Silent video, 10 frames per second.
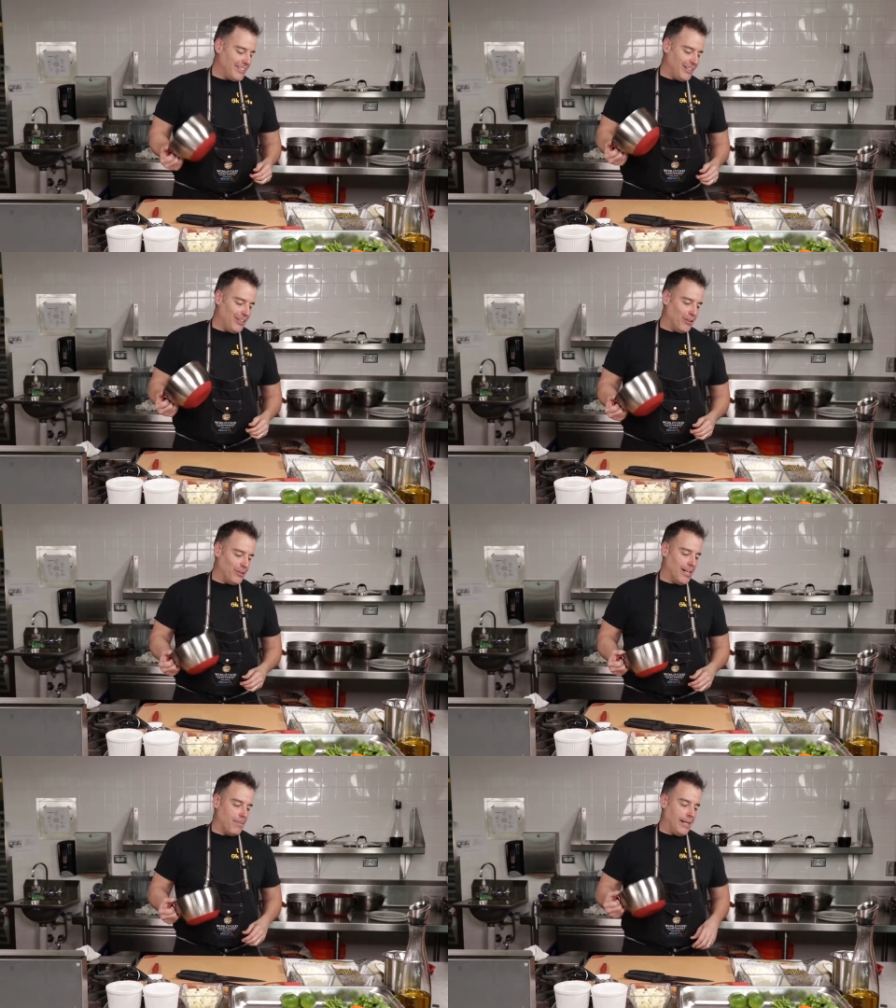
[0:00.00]

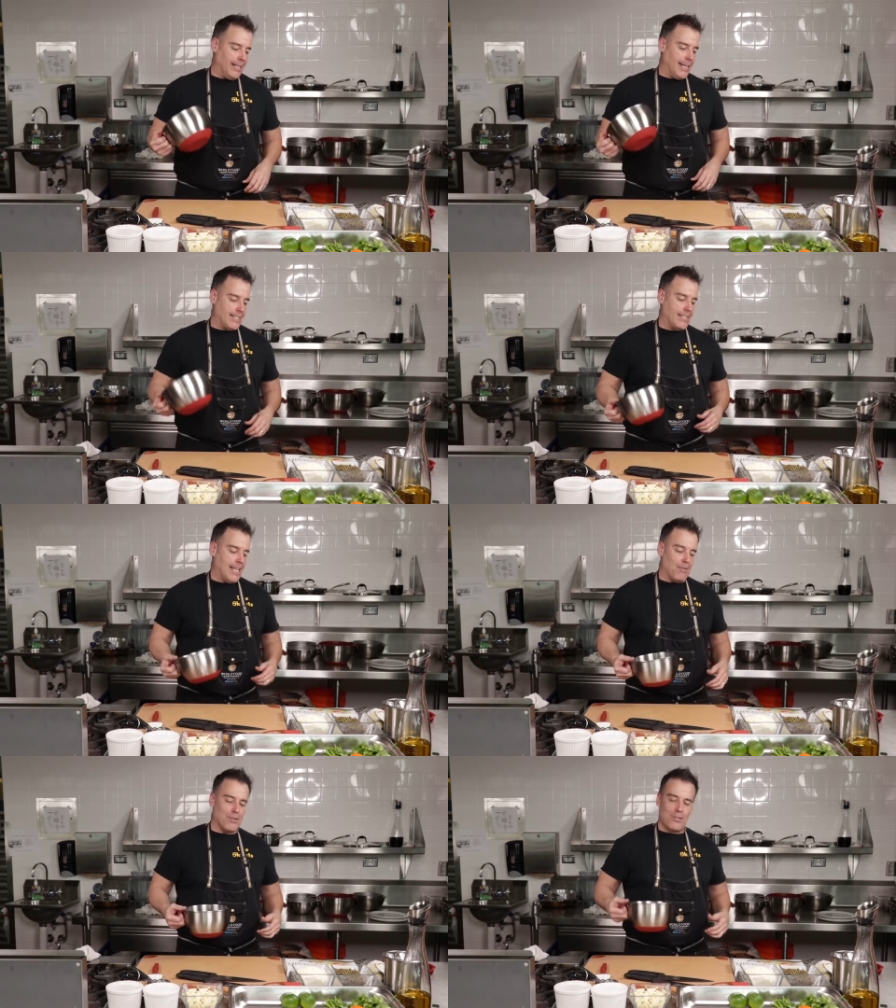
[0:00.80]
I mean,
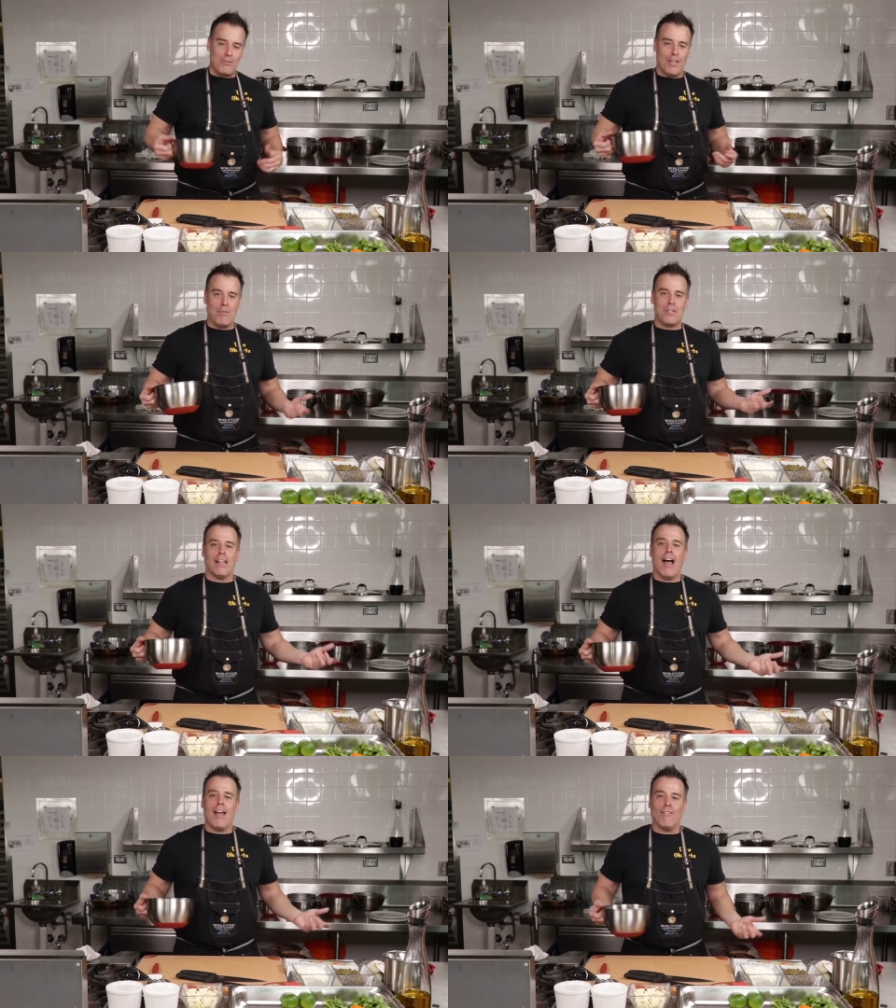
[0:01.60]
that was
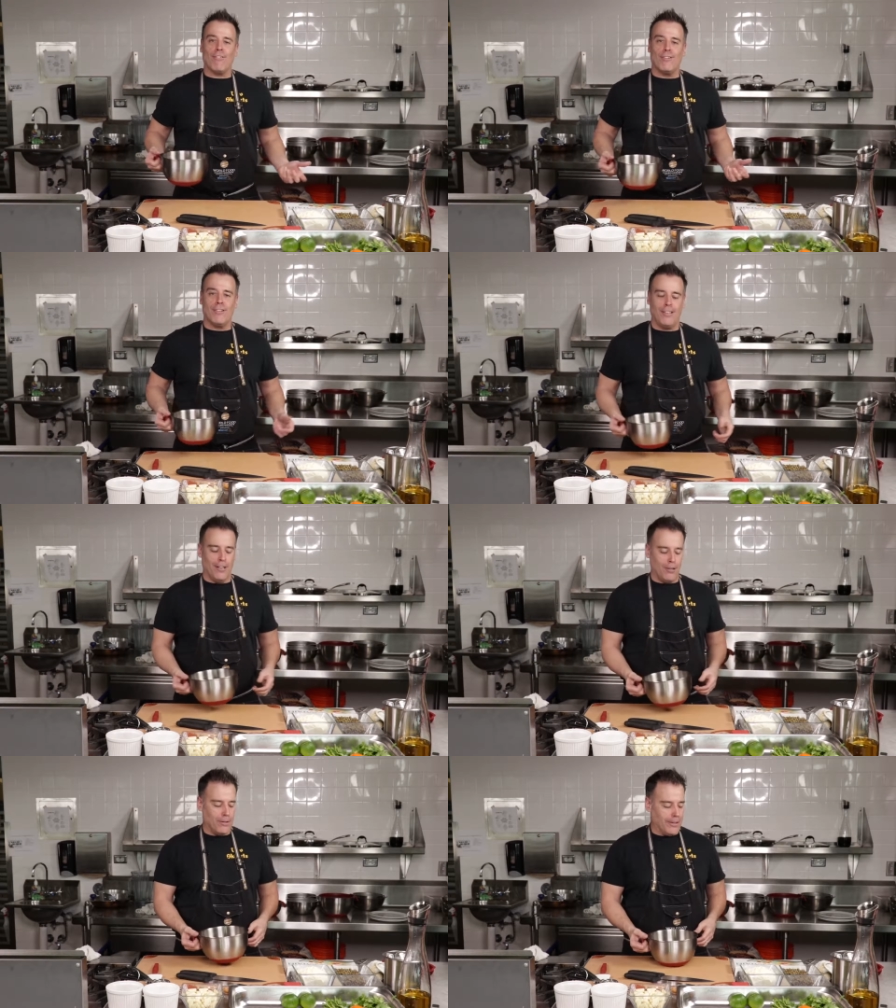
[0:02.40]
life.
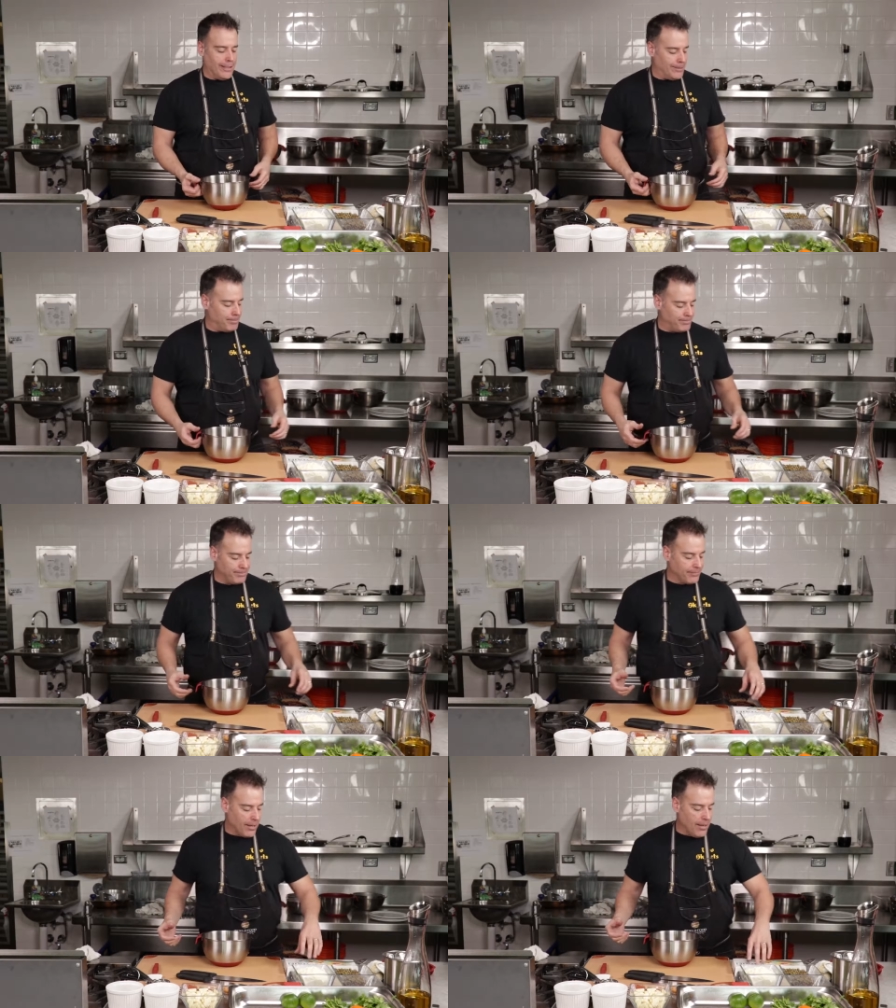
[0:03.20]

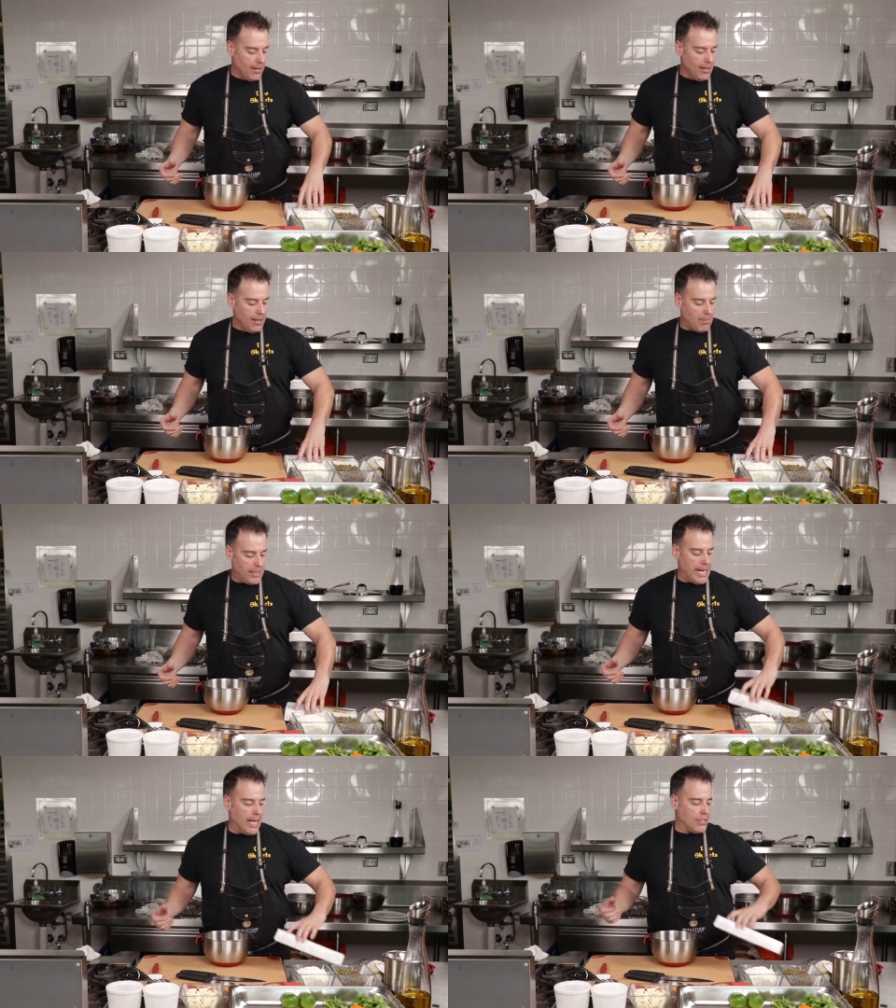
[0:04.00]
My
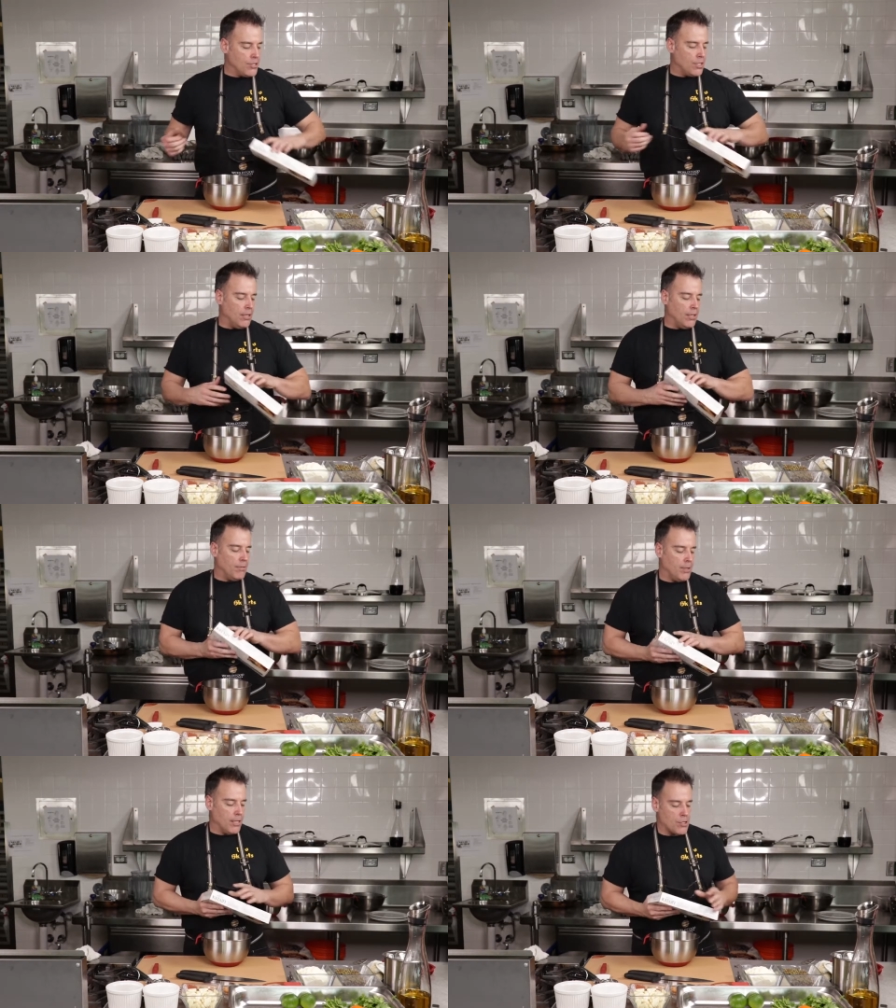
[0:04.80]
dad used to
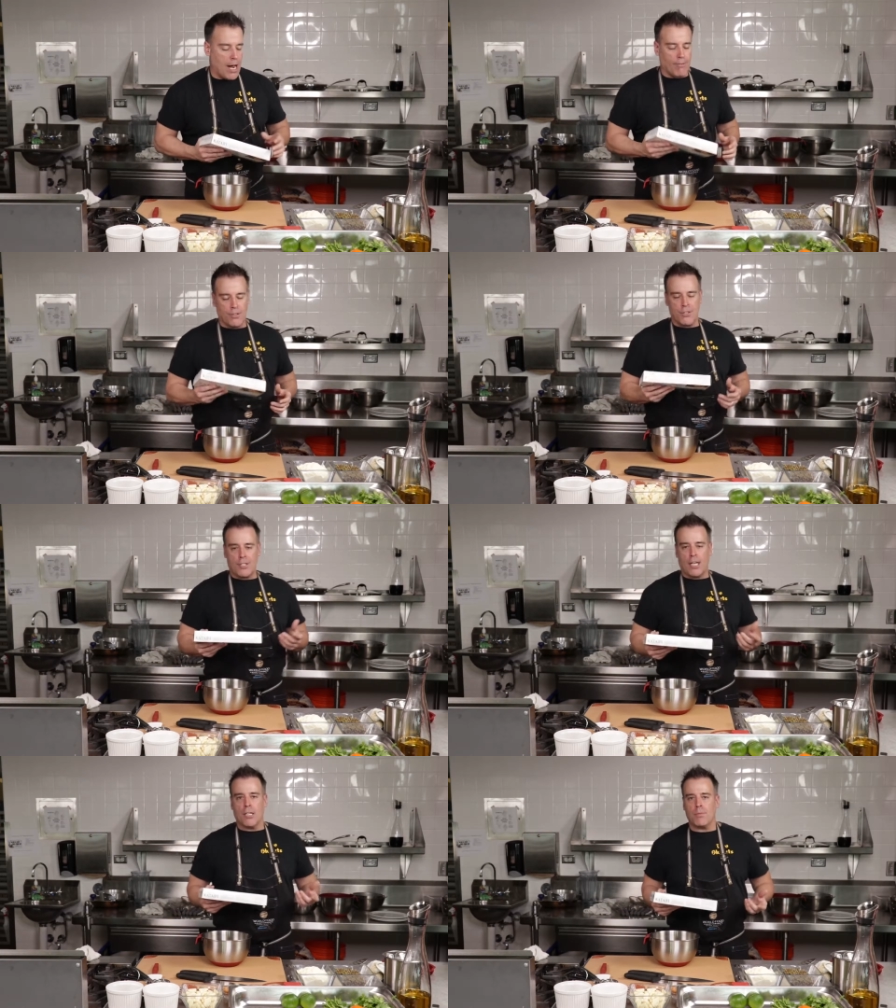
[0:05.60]
be a travel
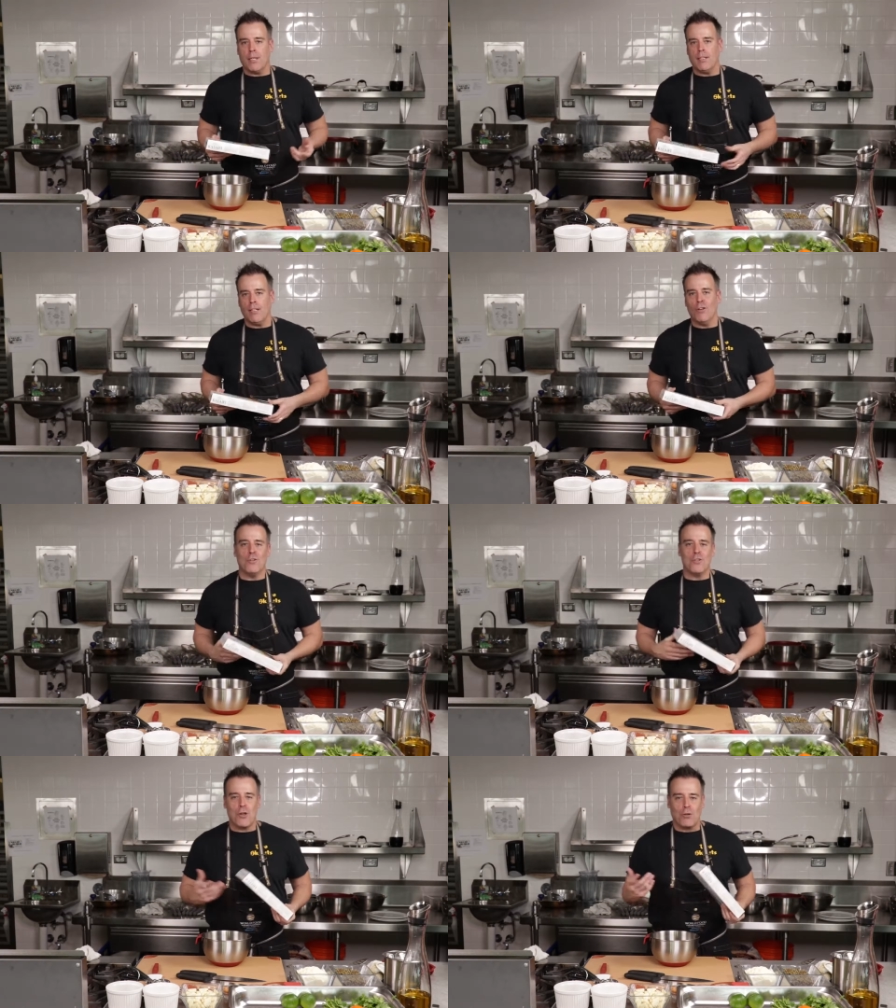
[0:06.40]
salesman. He
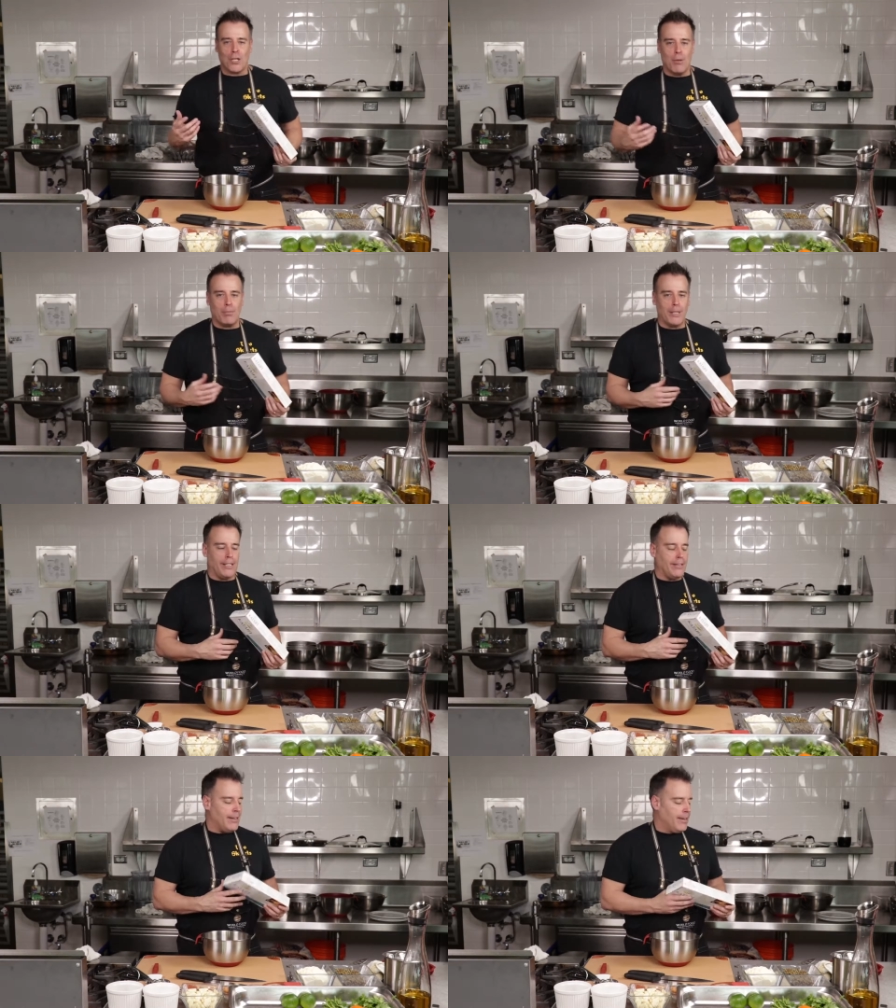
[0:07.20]
owned his own company,